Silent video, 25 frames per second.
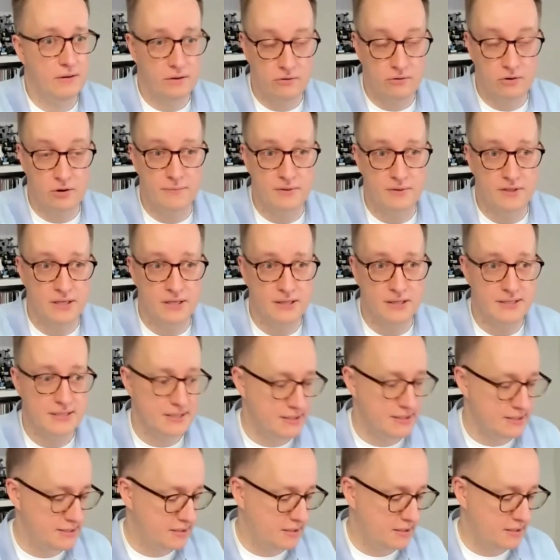
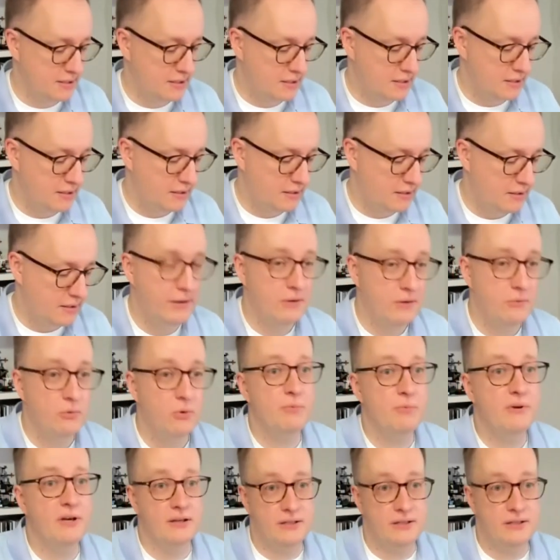competencies, they
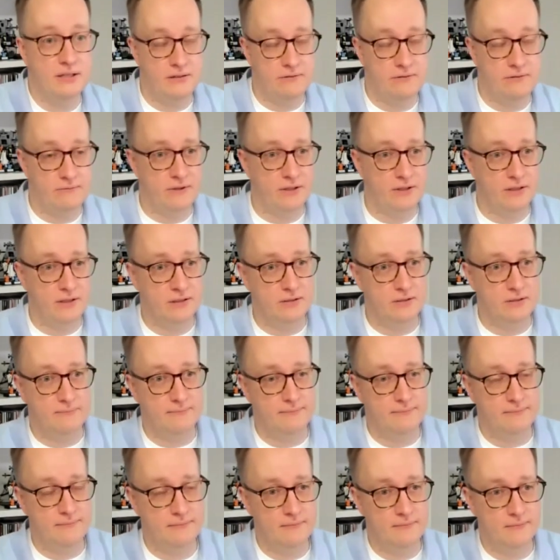will be identified.
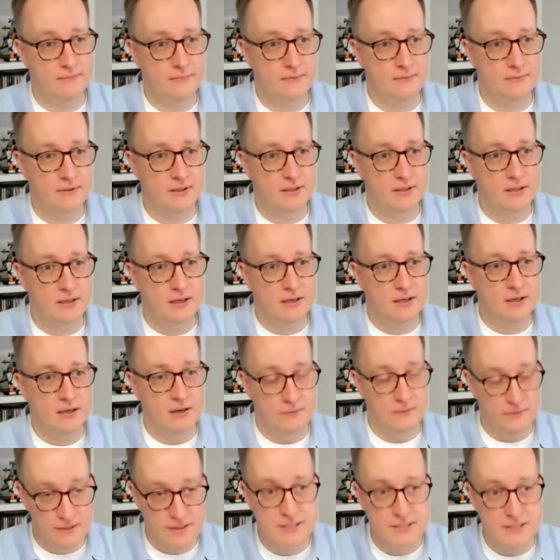
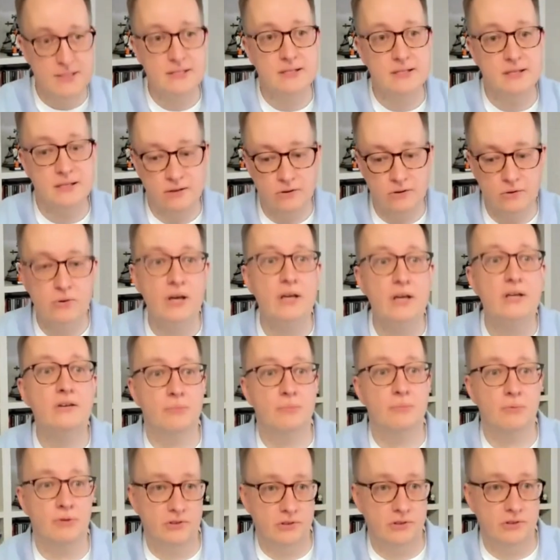And this is the great
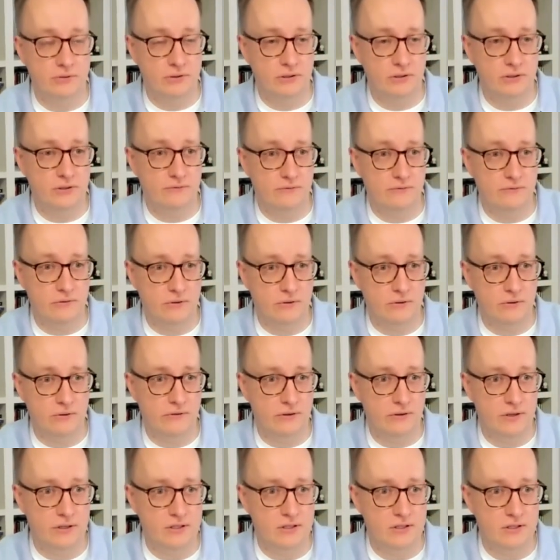opportunity for an
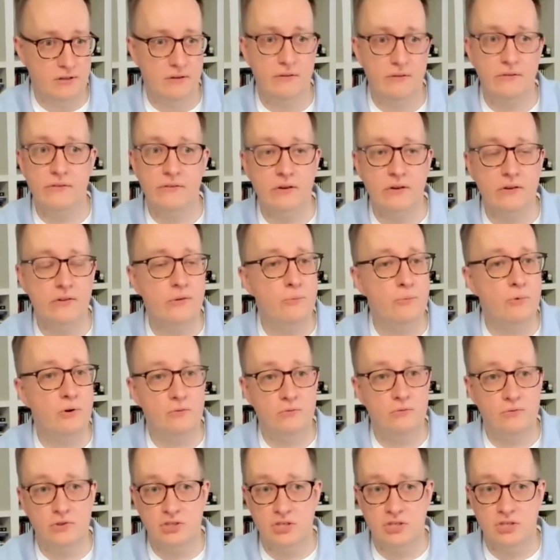organization. It's not the one
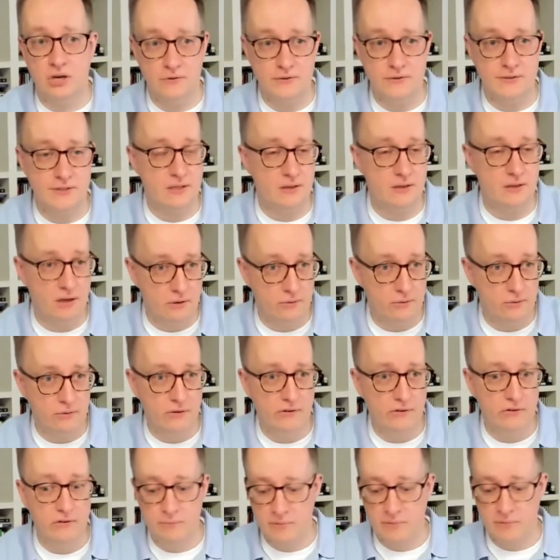who shouts the
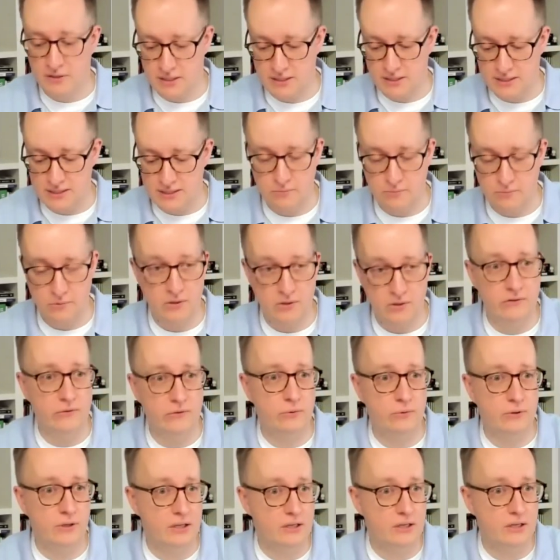loudest, but it's the ones
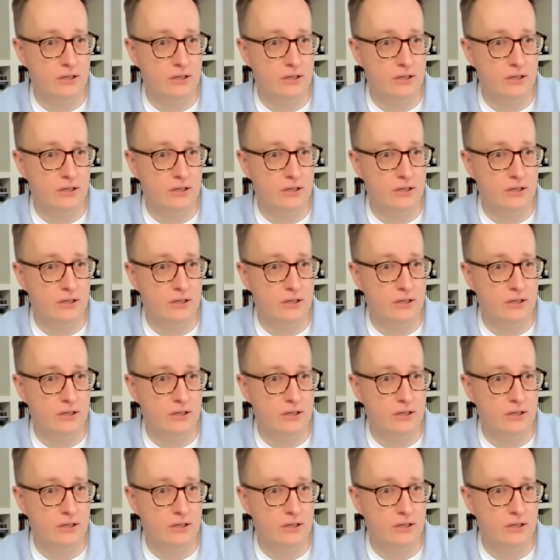who